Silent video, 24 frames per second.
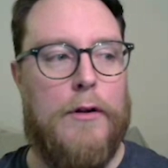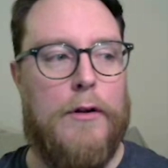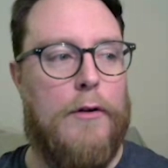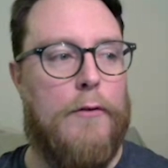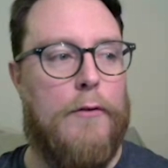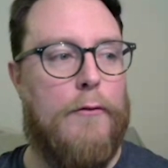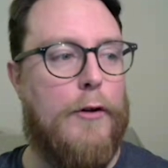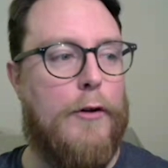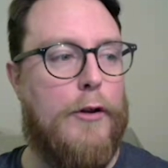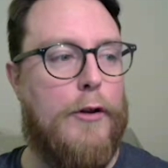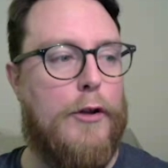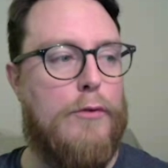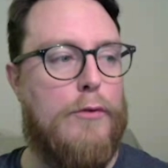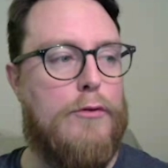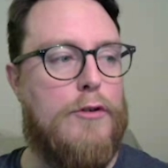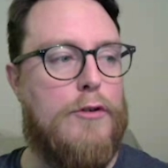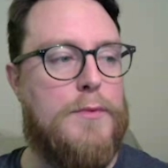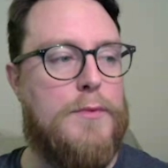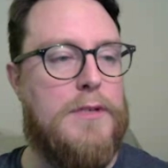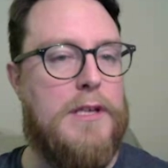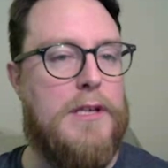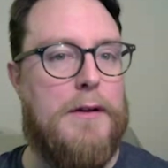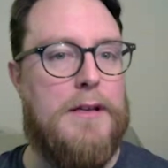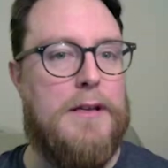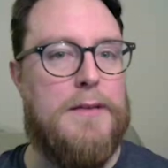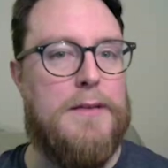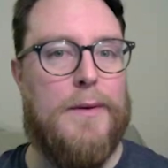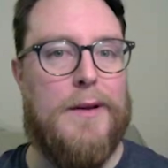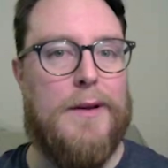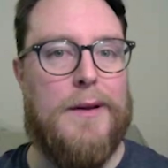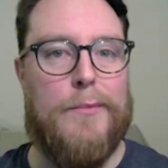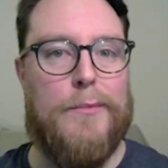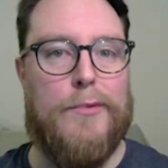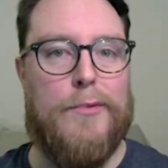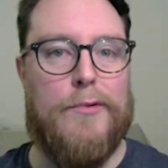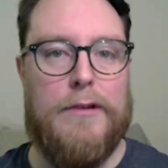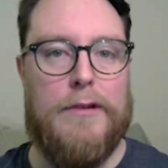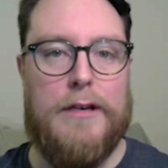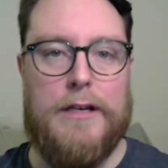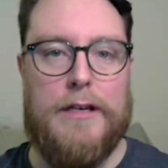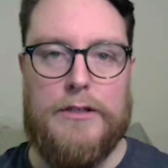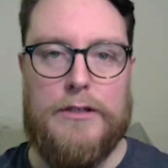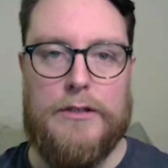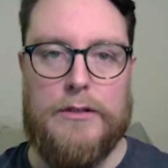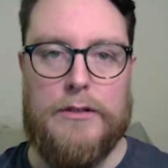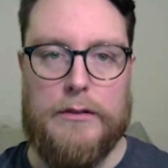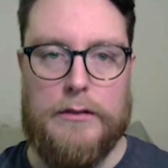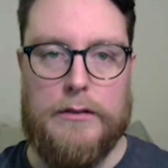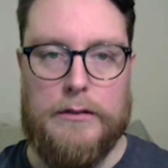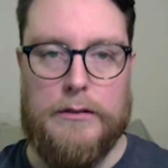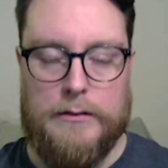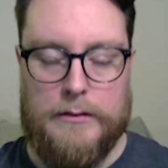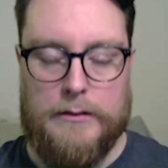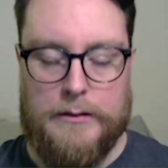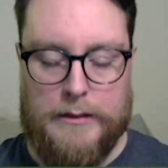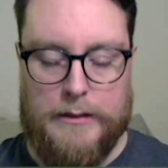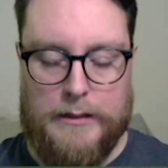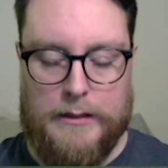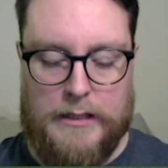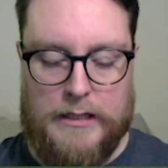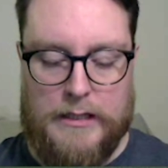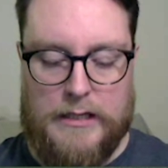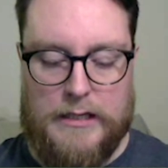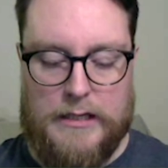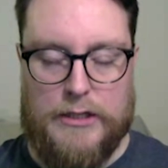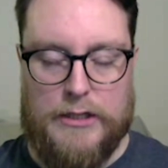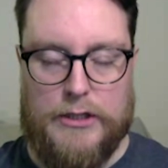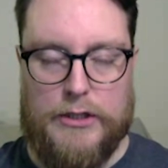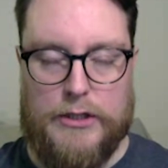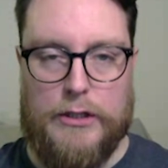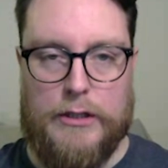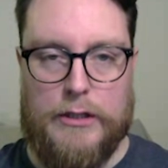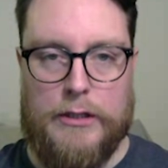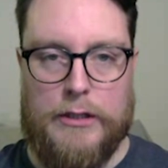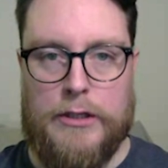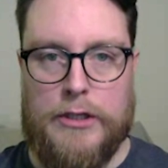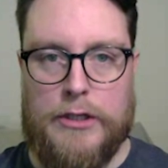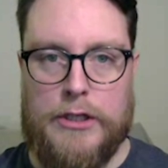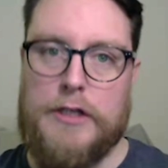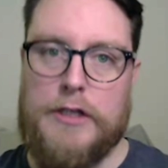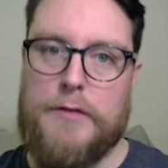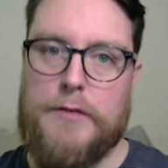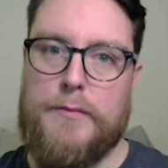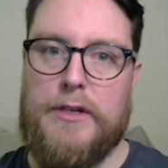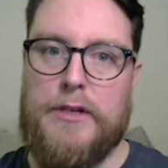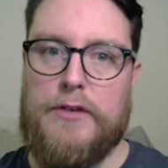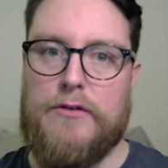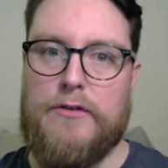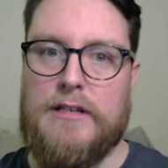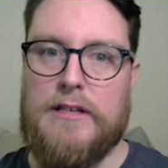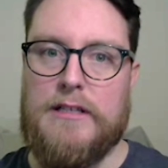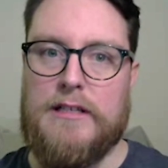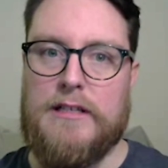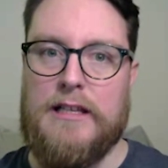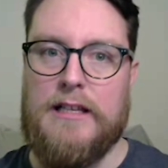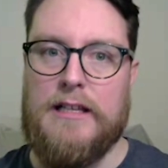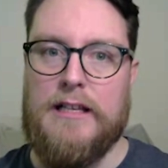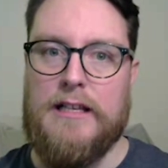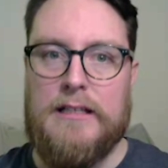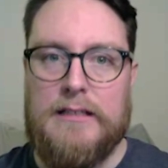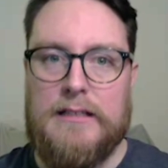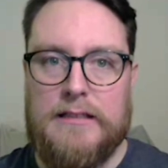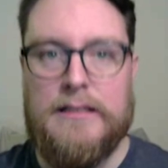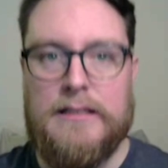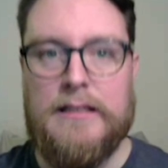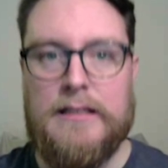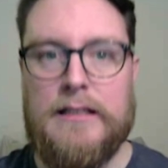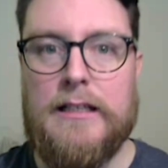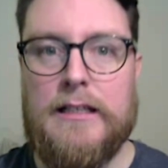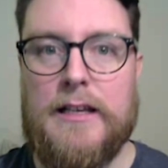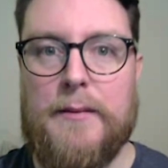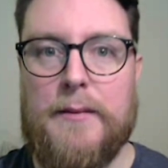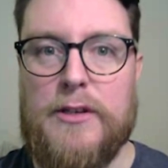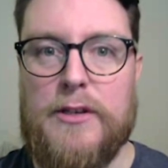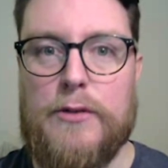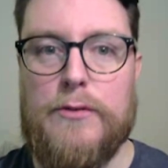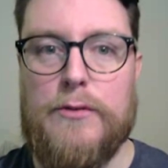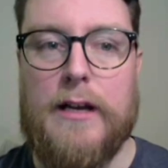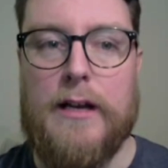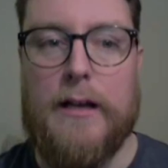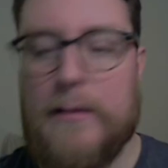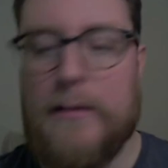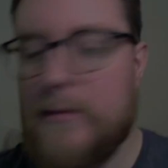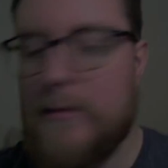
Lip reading: YouTube series, but I'm pretty sure I shouldn't just be dressed like this. Give me 2 seconds.